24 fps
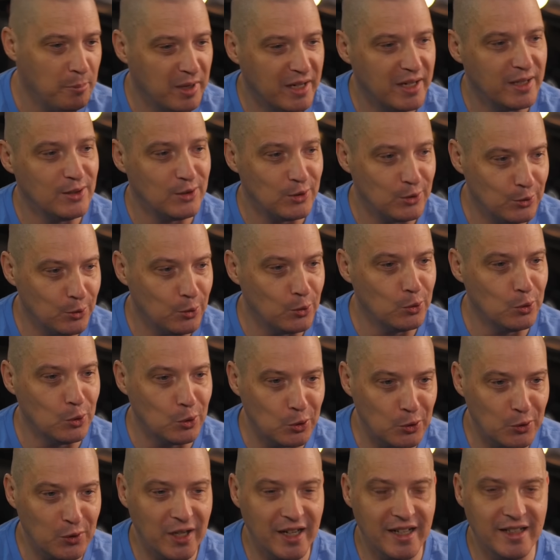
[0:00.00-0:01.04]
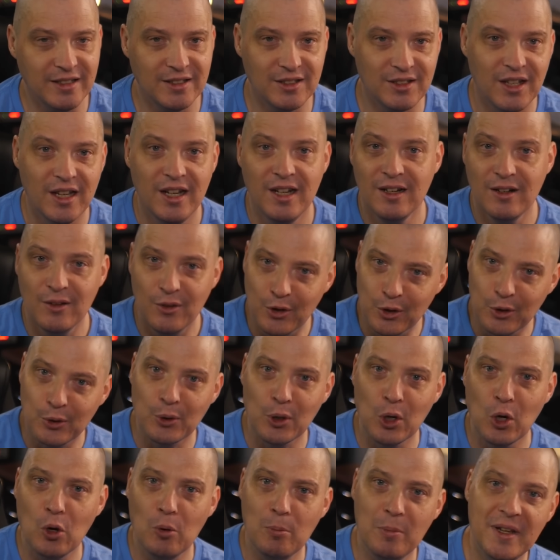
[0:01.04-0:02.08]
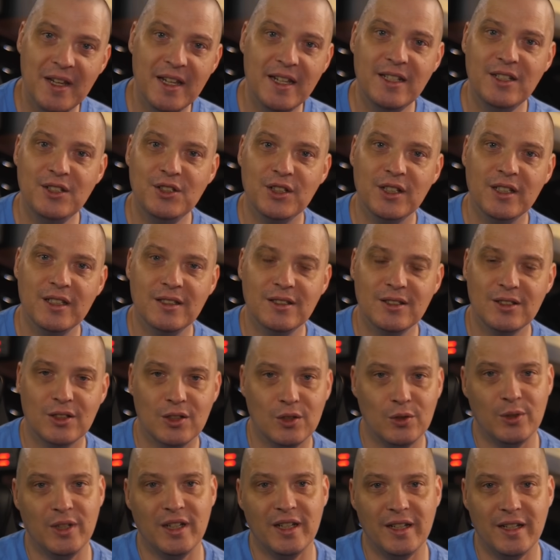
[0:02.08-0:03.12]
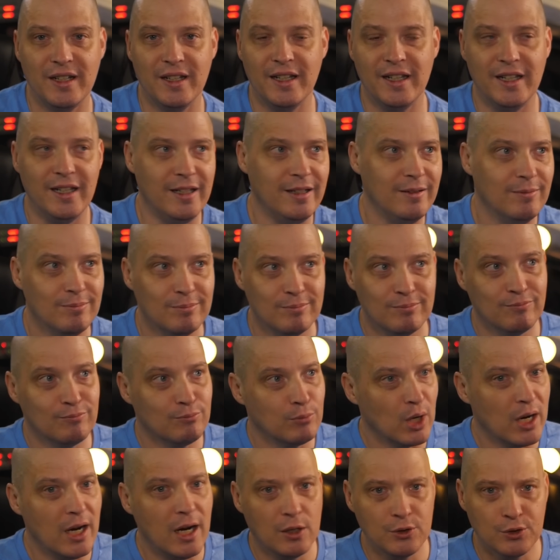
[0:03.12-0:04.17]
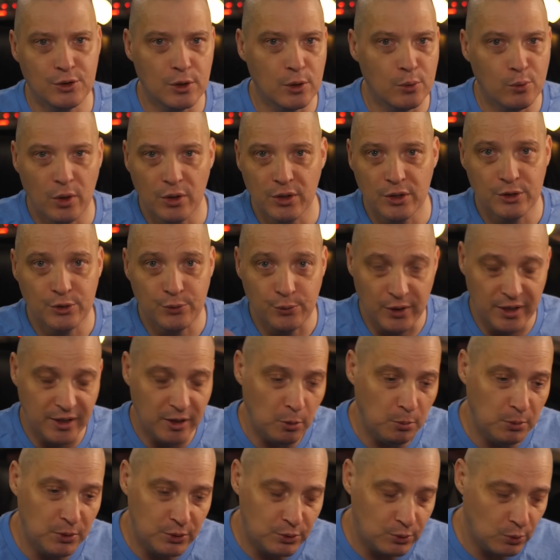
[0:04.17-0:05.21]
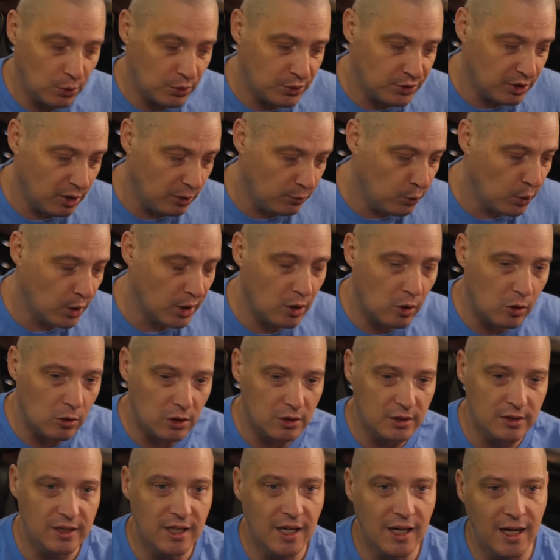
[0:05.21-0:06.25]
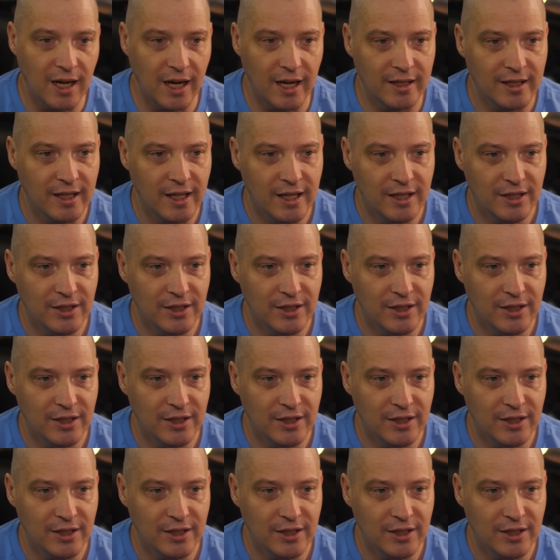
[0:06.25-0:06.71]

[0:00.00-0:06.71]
Because Google creates the Chrome engine, so any browser, whether it's free and open source software or not,